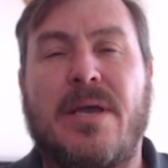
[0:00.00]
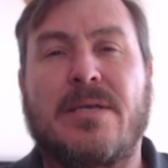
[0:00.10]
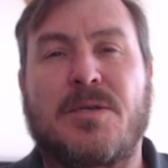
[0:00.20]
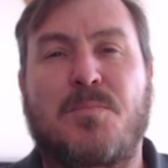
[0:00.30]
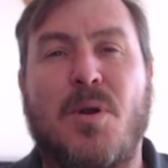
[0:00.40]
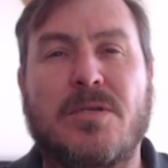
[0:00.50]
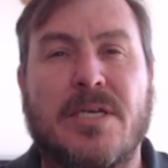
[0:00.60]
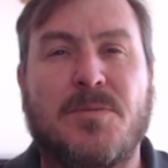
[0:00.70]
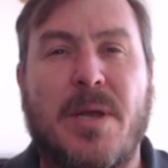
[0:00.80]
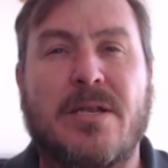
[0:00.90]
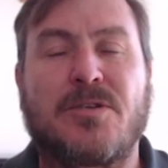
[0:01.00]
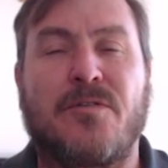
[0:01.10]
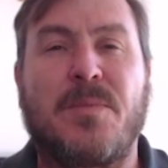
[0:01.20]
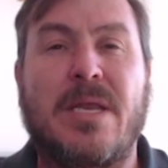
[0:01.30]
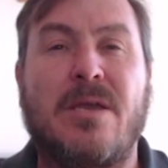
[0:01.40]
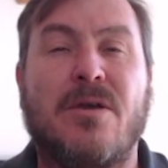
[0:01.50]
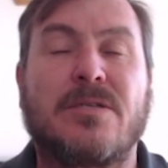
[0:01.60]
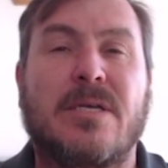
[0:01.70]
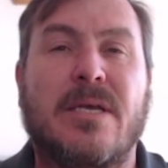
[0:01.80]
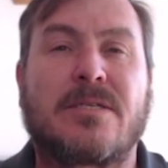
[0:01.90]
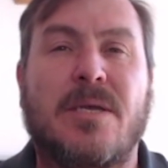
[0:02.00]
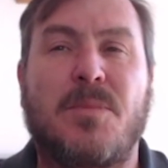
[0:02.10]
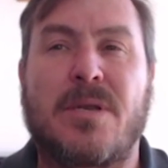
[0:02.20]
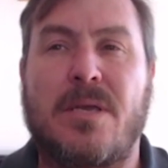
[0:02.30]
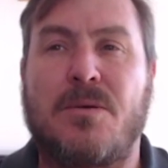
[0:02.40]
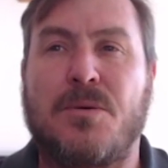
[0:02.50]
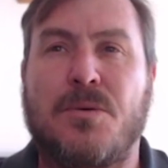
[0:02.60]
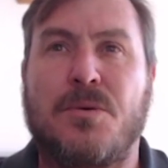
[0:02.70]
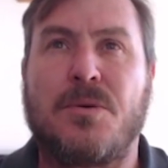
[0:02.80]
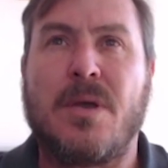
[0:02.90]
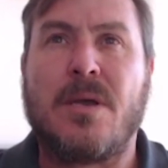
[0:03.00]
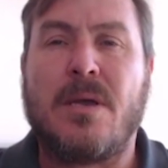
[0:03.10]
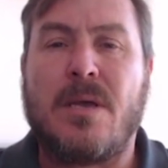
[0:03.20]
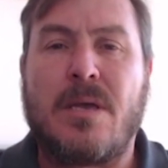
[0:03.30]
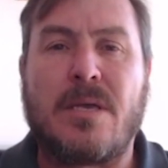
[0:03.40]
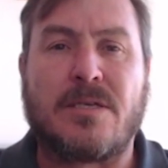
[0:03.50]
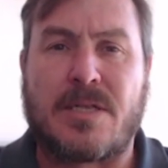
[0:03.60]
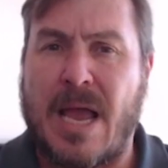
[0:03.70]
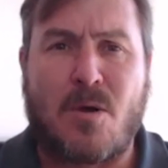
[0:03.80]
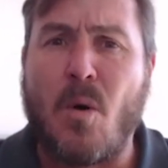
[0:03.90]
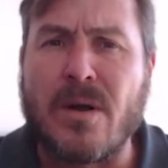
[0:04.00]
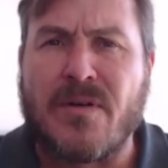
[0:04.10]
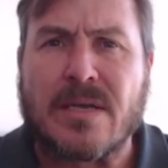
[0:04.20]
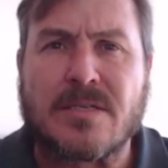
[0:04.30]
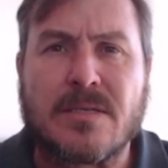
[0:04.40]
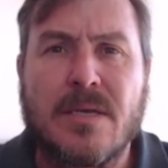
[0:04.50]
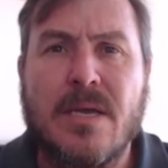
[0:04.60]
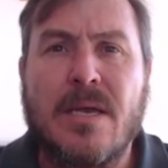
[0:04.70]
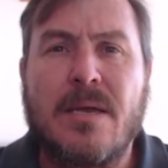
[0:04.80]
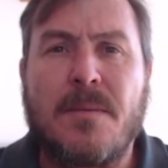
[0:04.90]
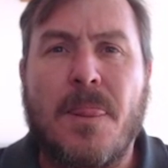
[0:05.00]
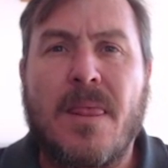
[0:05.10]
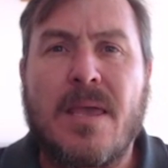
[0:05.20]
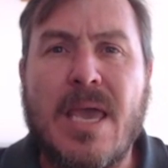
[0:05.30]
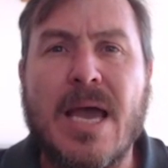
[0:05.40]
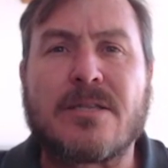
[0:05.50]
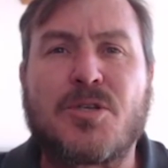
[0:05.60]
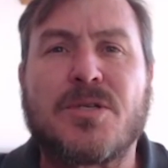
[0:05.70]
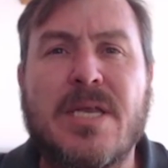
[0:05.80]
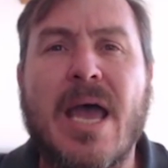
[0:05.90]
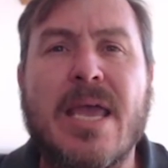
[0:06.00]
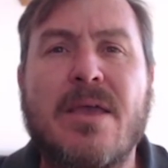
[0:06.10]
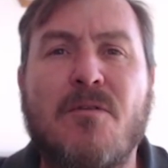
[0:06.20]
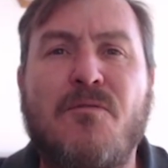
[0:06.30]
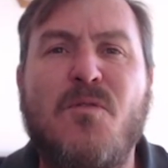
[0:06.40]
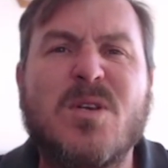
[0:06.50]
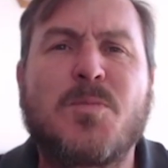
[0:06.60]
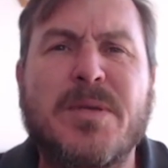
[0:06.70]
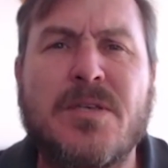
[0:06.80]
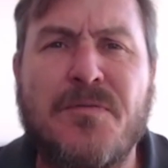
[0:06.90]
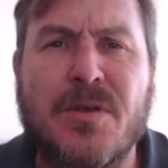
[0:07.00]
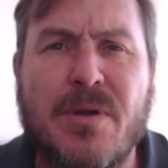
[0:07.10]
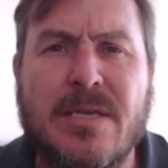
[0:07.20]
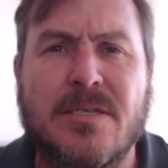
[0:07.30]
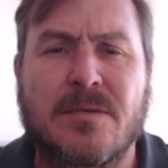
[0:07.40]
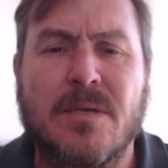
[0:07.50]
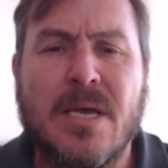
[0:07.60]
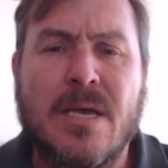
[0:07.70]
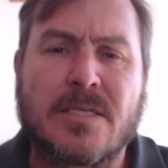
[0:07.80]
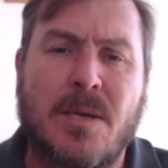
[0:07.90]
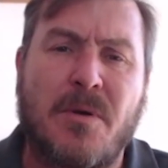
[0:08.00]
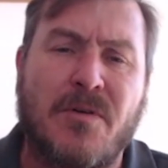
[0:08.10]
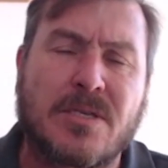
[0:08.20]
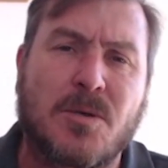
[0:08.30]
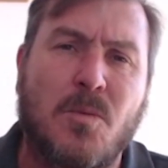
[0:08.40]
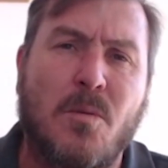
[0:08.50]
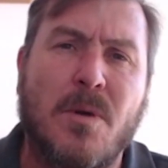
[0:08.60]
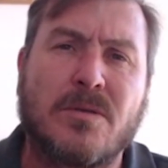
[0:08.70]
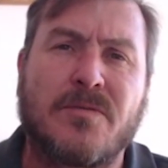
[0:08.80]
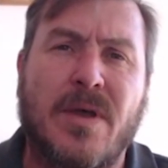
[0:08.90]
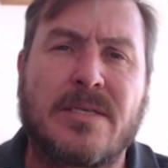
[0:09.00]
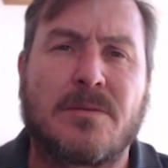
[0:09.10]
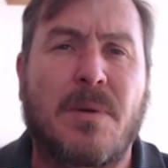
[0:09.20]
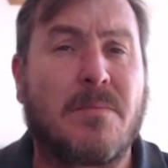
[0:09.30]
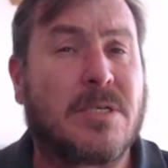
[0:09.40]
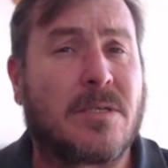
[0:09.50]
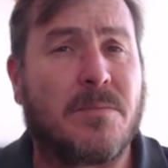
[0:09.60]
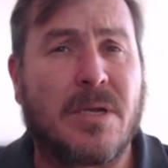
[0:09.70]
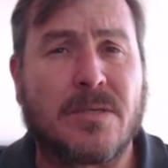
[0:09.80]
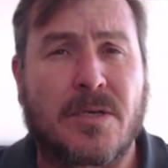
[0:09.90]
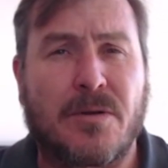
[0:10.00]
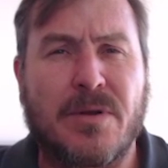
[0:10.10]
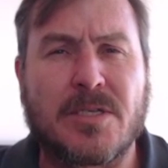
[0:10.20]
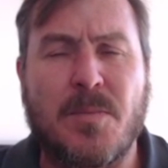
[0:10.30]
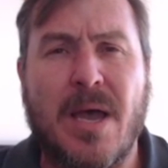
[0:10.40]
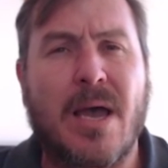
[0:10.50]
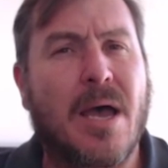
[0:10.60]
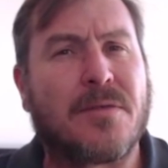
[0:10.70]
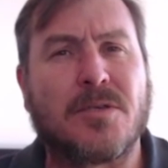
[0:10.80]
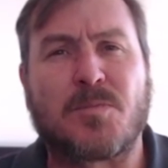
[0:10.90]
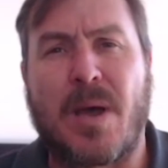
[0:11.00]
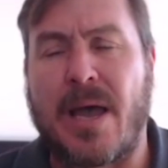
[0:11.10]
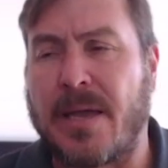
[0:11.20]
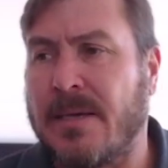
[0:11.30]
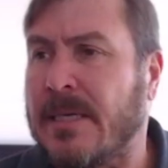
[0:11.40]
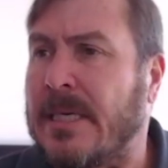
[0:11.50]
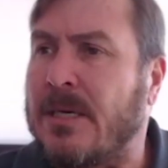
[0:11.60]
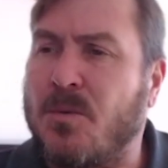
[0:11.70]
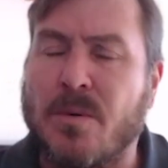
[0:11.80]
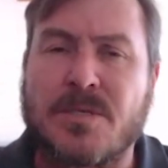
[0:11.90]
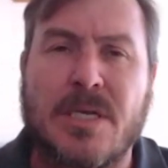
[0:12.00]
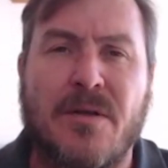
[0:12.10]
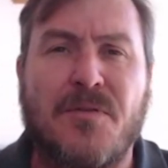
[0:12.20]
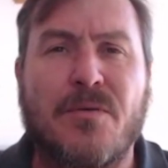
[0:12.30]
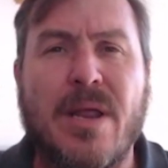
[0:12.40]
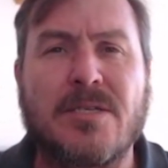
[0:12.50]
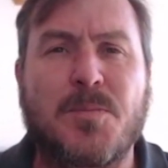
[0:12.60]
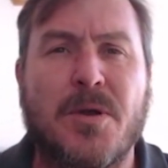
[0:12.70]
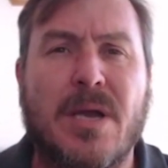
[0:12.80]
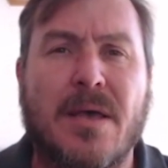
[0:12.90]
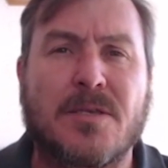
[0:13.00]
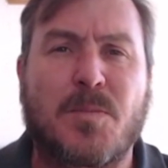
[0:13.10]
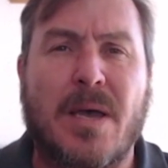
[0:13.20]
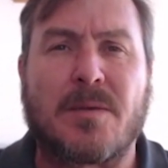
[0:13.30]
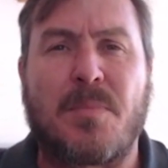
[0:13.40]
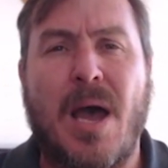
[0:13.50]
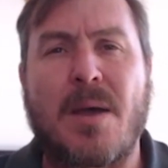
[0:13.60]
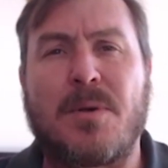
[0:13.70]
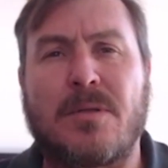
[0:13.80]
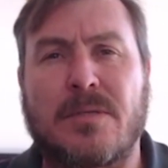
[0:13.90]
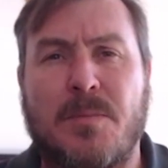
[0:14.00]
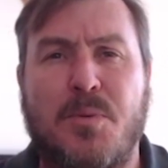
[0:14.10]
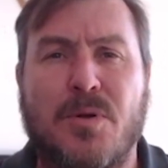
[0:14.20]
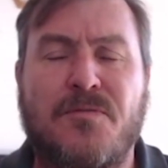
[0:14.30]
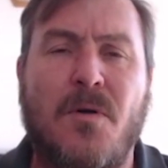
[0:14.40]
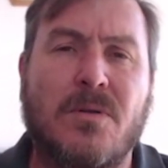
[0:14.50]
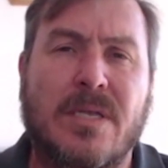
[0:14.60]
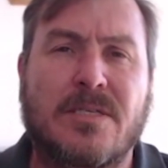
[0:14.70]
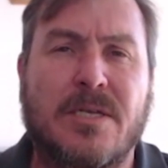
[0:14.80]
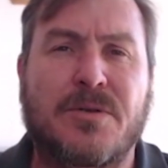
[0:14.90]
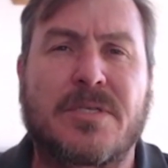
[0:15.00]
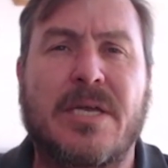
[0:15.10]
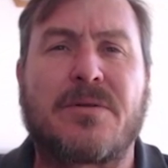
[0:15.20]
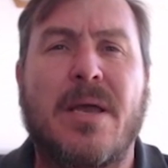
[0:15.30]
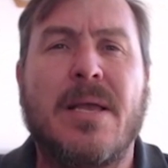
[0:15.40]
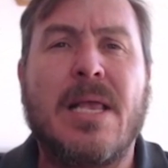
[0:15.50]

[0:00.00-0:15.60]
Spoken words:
as a projects manager of many years and as somebody who is like all of us here today for a specific reason. Some of us are more motivated by Mr. Miller's charisma, others by Umsina von Rensburg, others by the Bible, the Boer Volk, etc., etc.